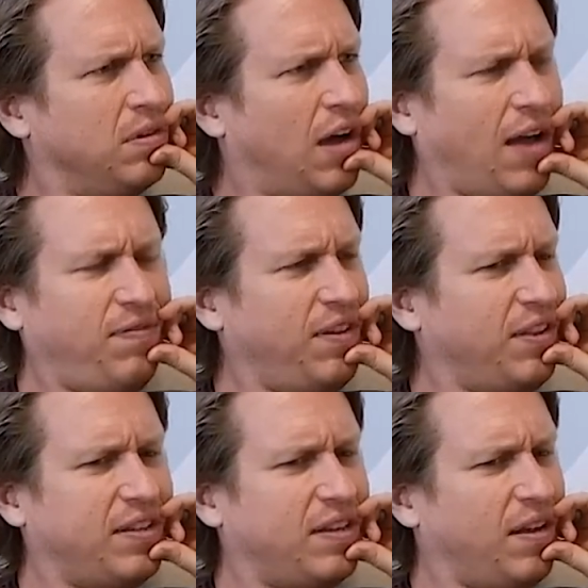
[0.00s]
I feel
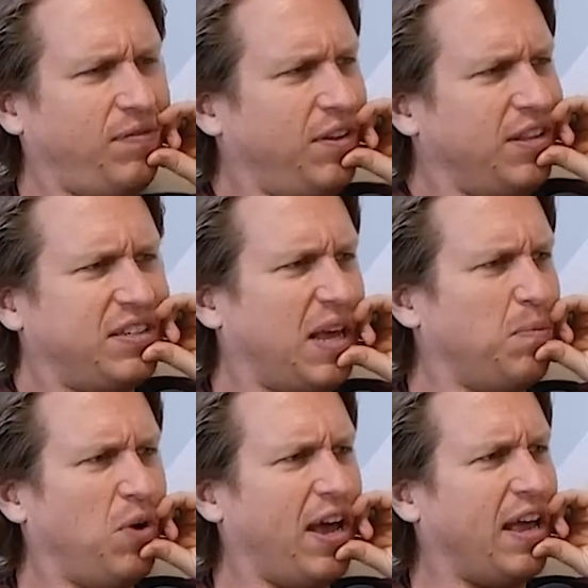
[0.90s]
the same
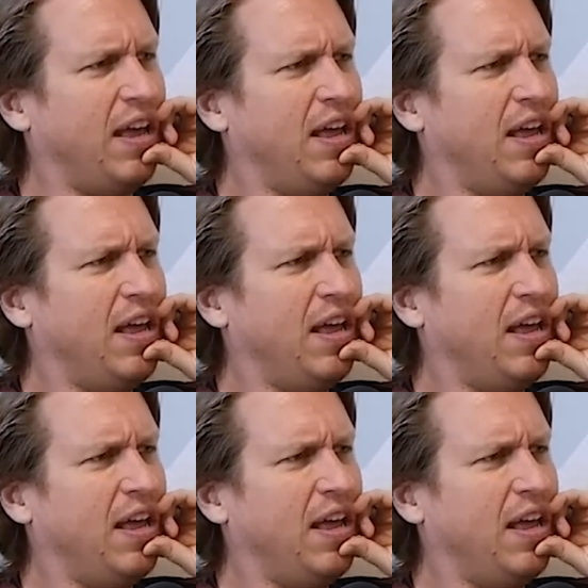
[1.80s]
way.